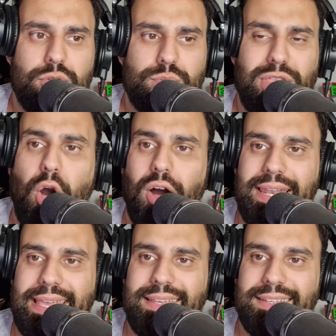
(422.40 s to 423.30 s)

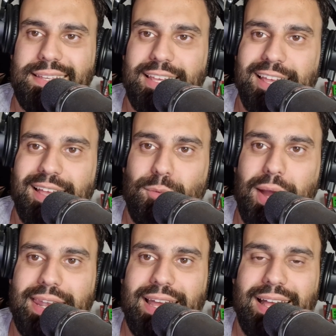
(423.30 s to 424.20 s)
Holly,
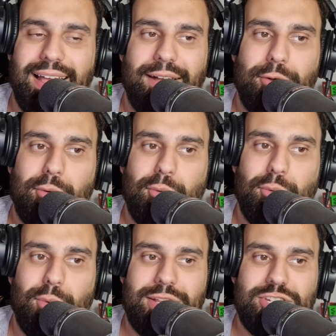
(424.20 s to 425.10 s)

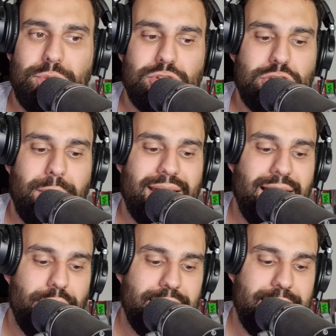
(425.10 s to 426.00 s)
when she was showing
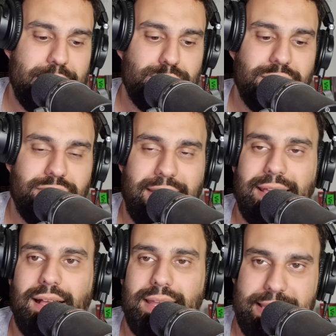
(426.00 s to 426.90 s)
her engagement
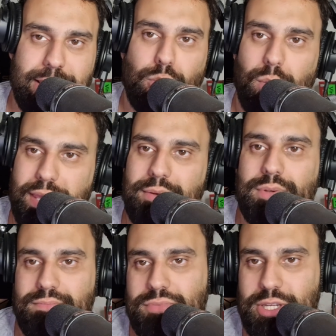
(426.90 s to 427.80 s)
finger and he thought
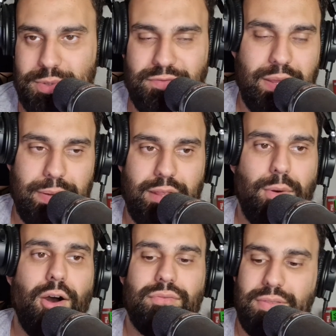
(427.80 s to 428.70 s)
she was flipping him
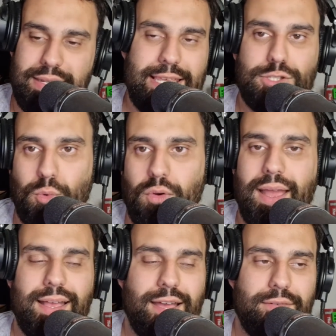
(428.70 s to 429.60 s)
off, and then he swore at
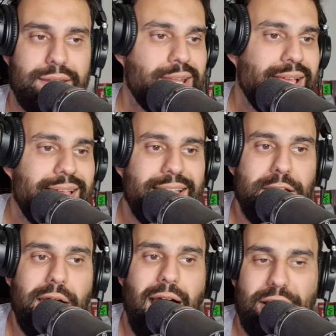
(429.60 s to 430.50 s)
her. And
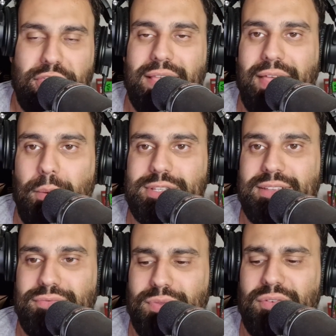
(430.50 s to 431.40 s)
I think that was
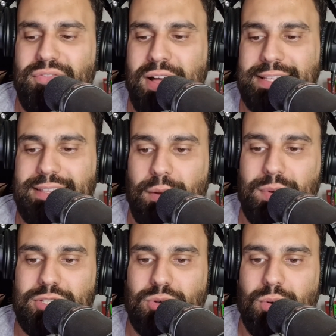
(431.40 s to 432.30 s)
the first time
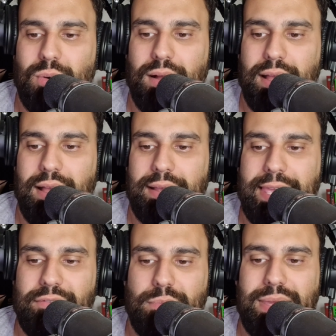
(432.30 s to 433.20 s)
we saw
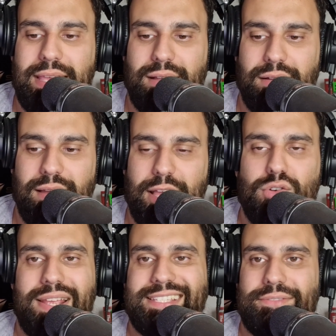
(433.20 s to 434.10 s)
Kevin being
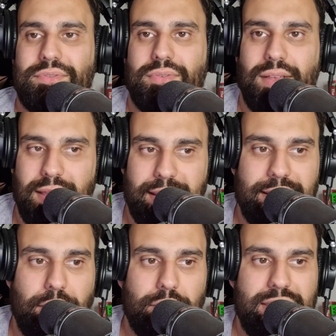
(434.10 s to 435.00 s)
aggressive.
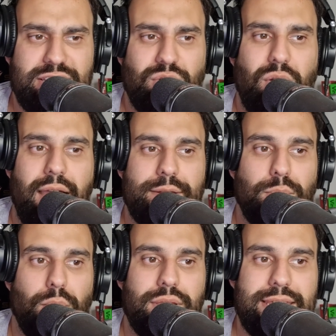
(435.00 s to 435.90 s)
He's cried
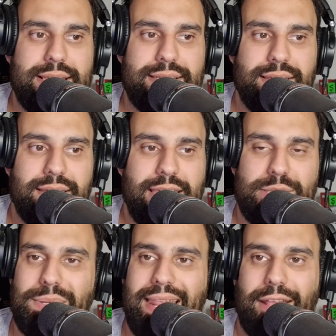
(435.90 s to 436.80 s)
more than he's
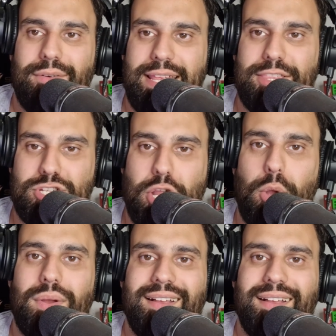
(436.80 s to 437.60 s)
been angry in the show.